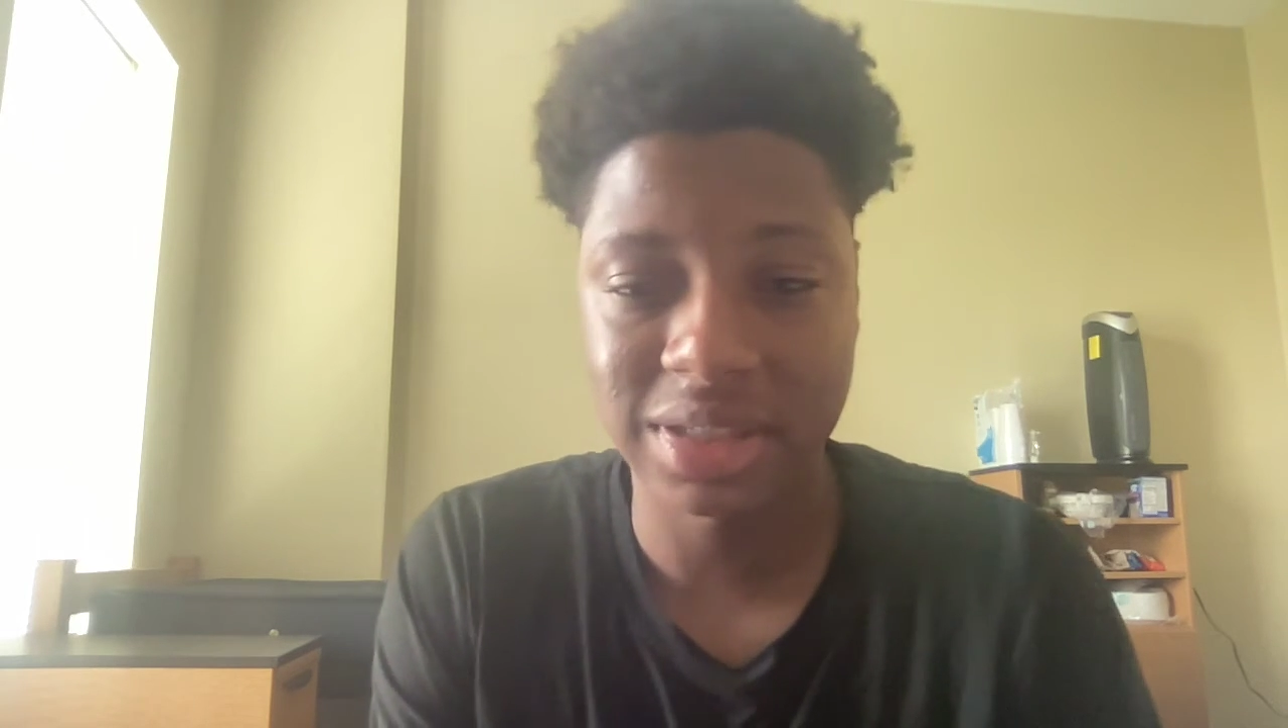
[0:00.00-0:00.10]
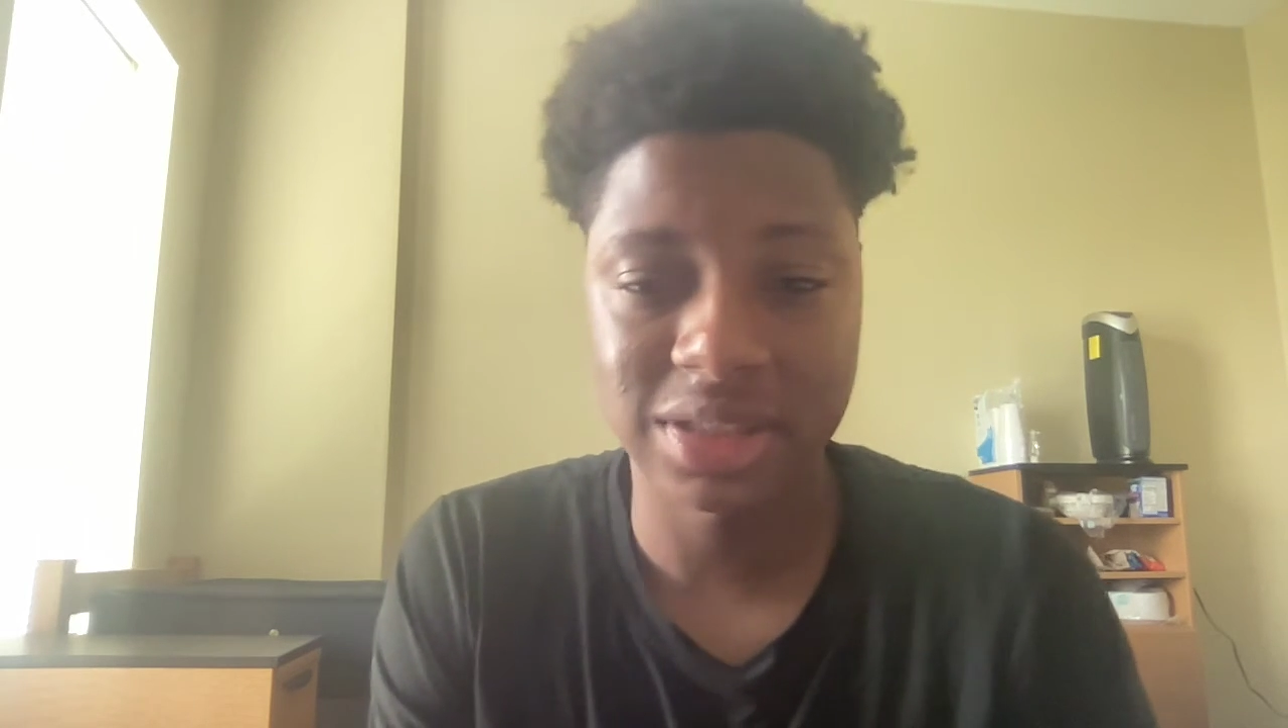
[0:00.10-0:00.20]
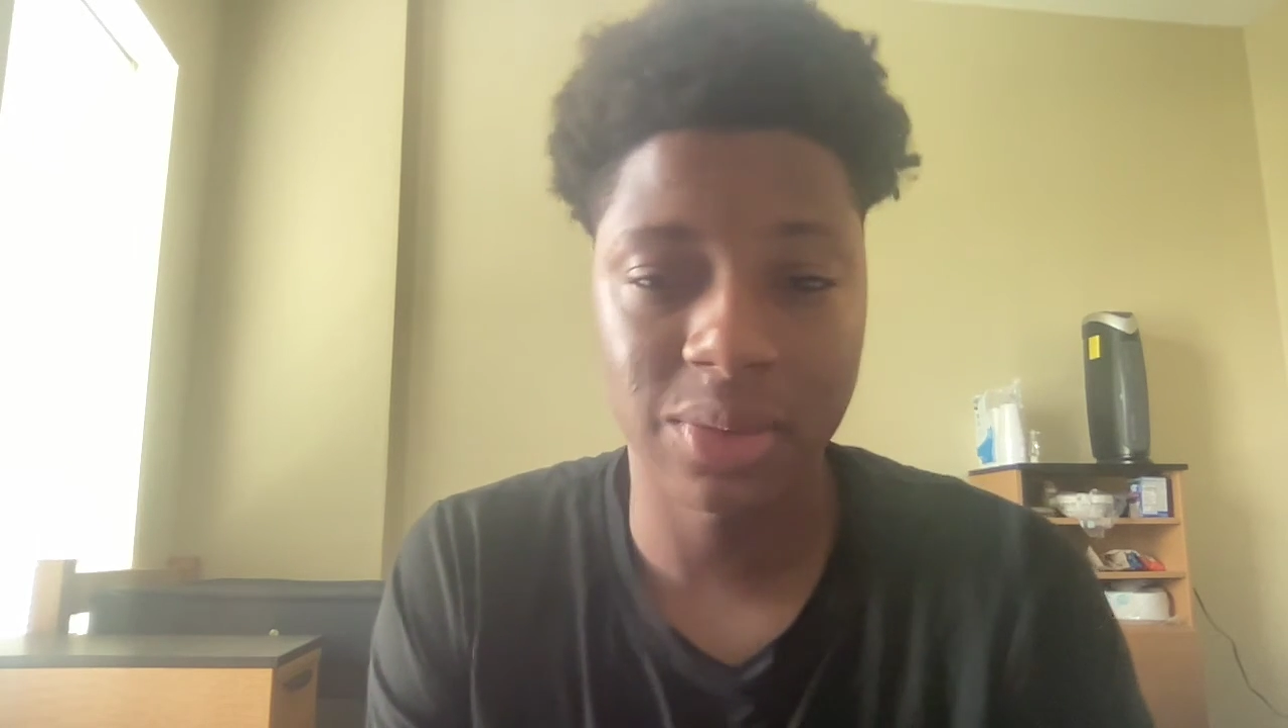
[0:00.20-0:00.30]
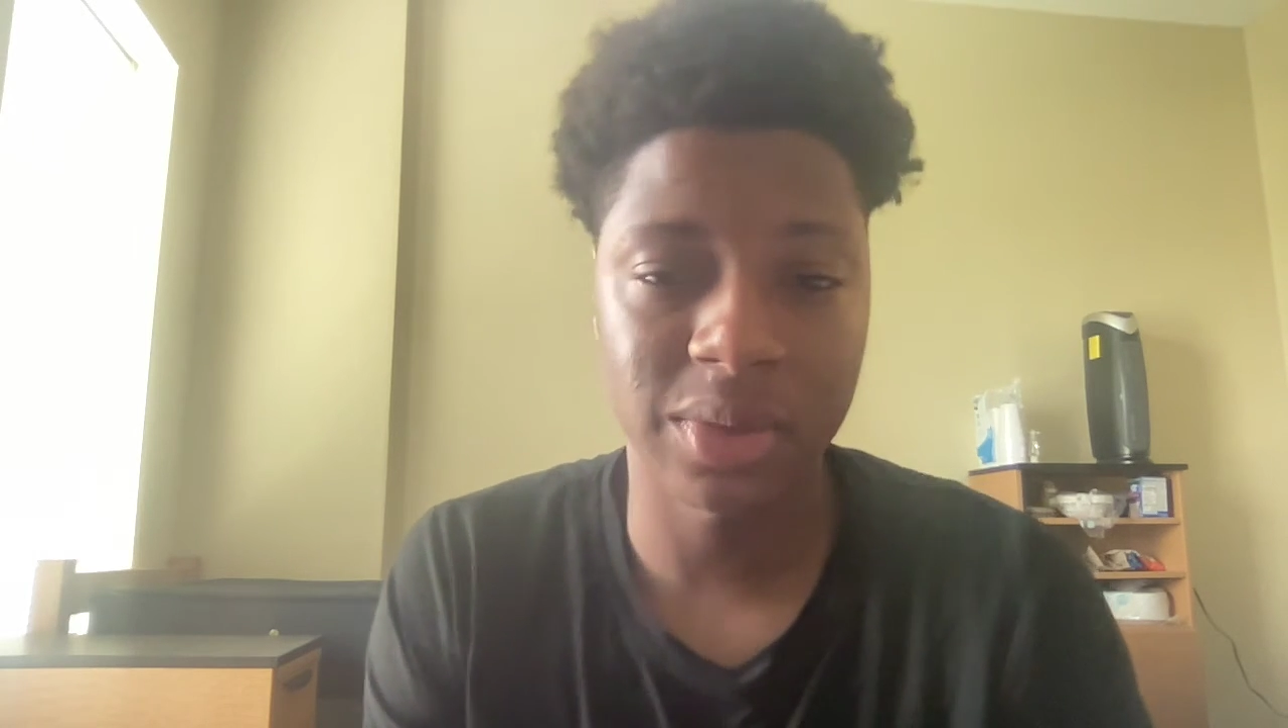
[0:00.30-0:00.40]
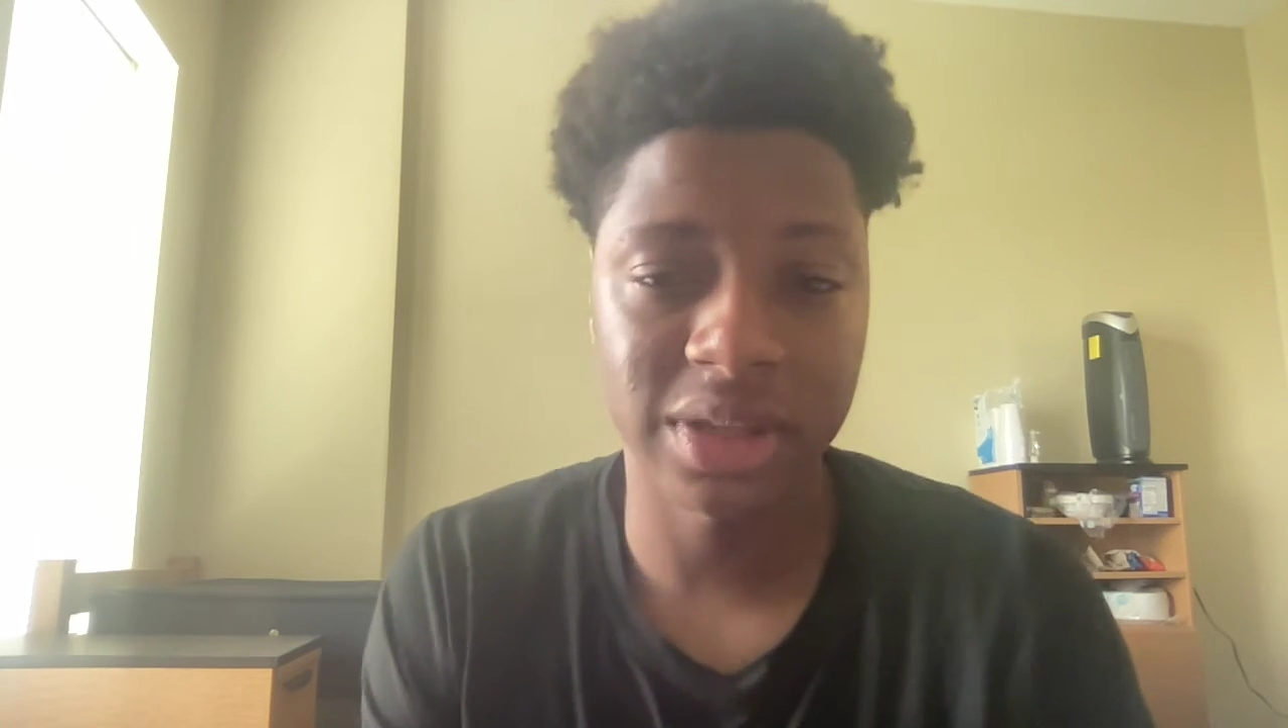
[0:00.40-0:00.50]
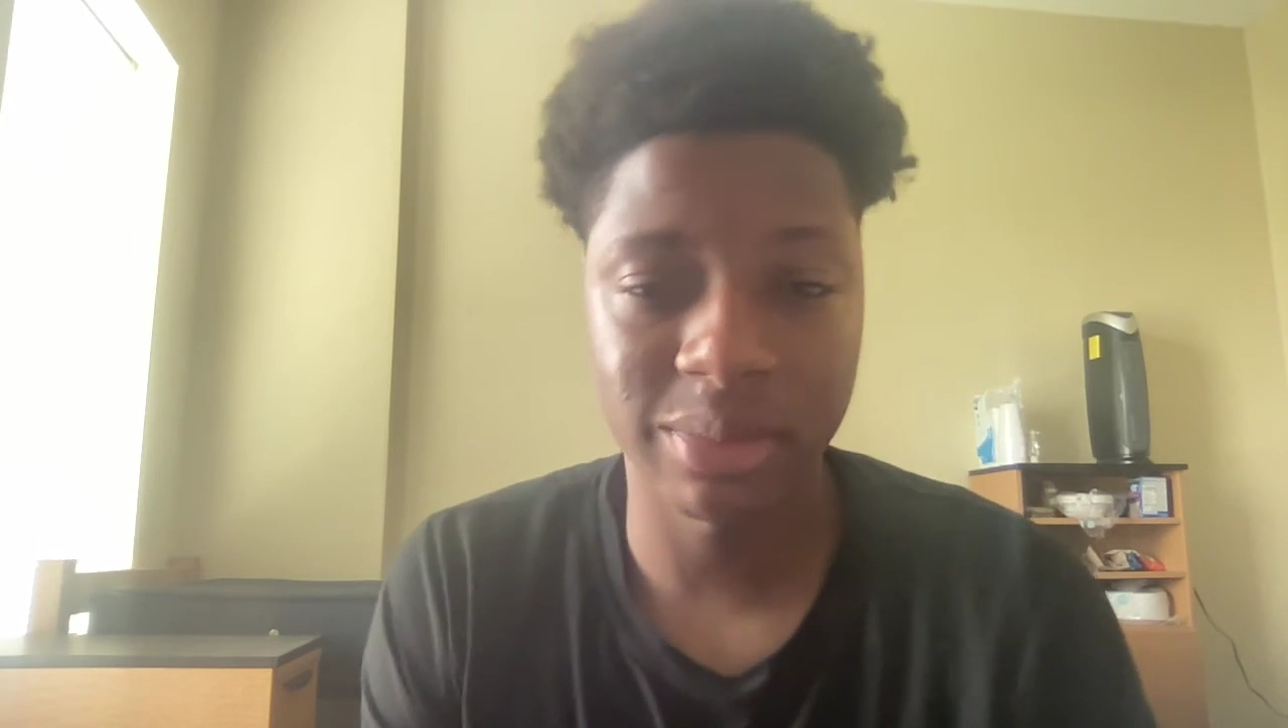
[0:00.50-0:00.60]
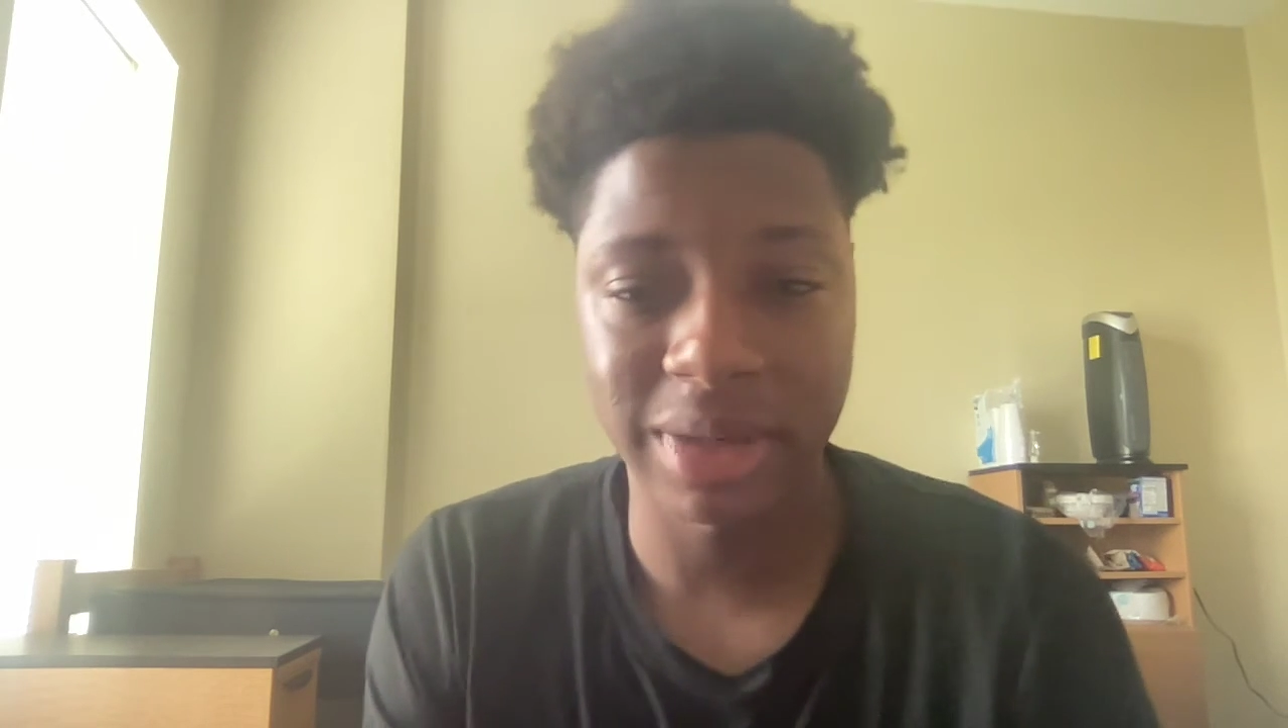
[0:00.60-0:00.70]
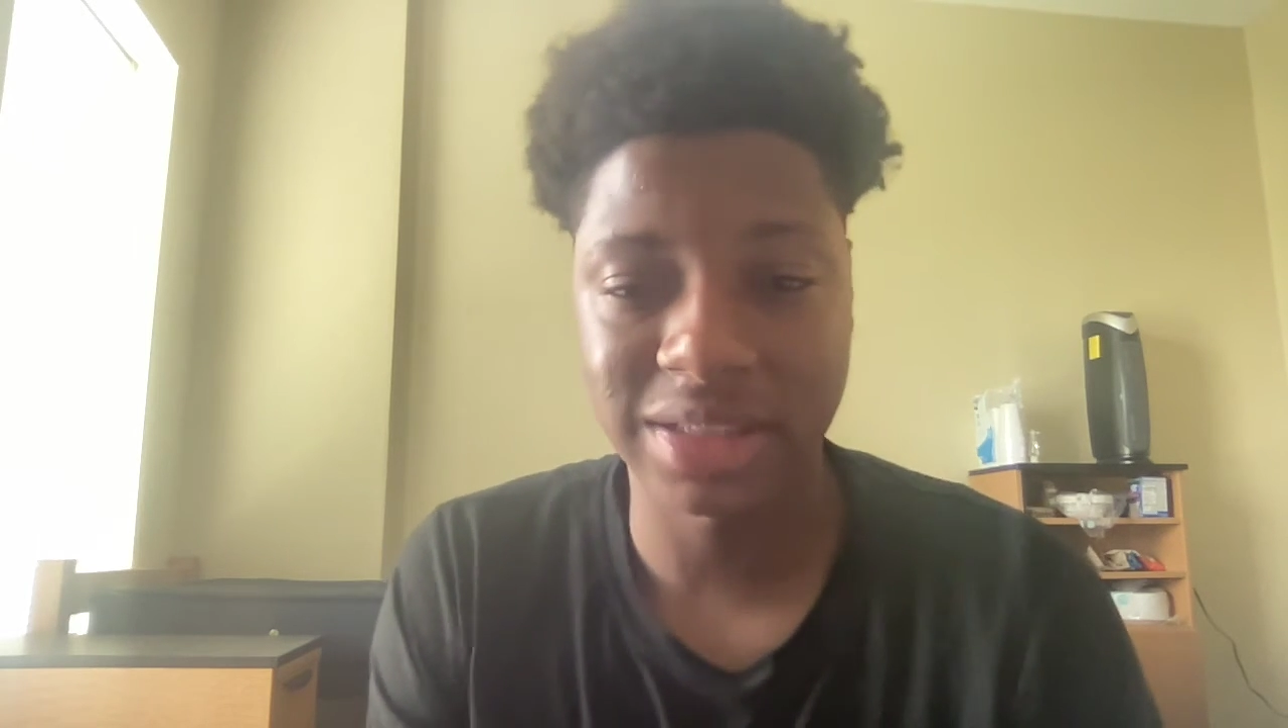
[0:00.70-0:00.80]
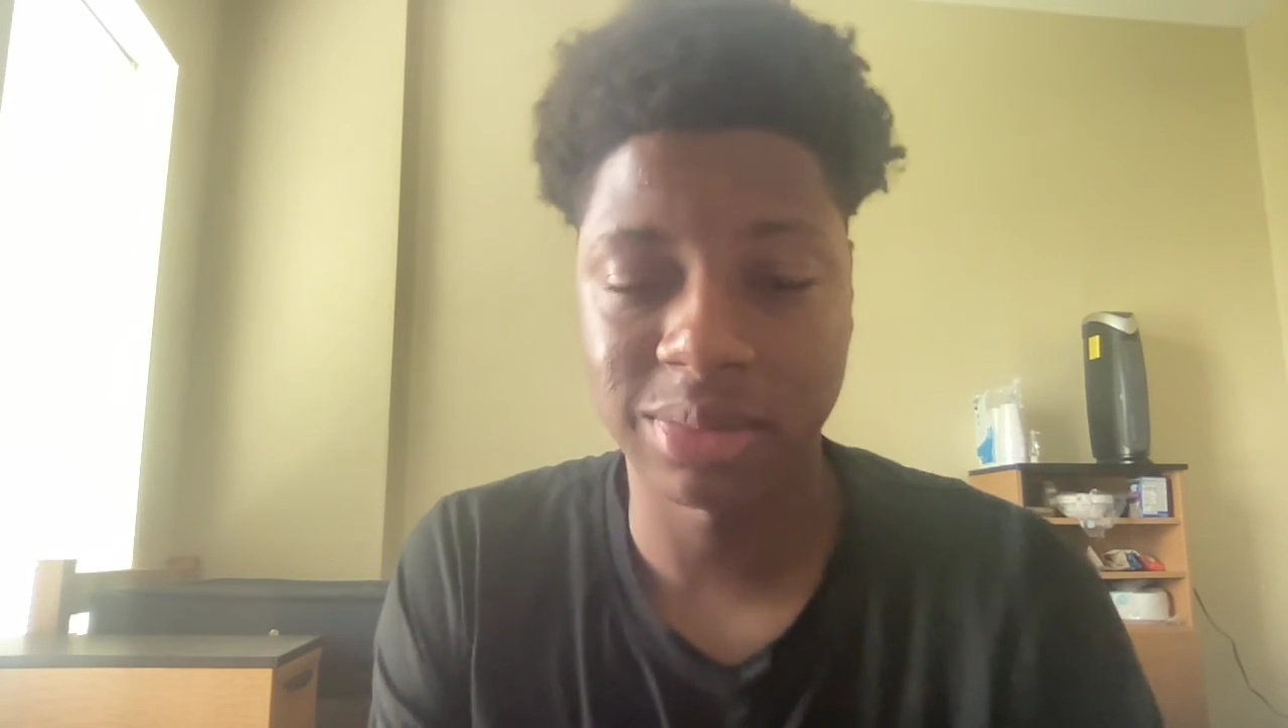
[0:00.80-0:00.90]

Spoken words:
things I want to give back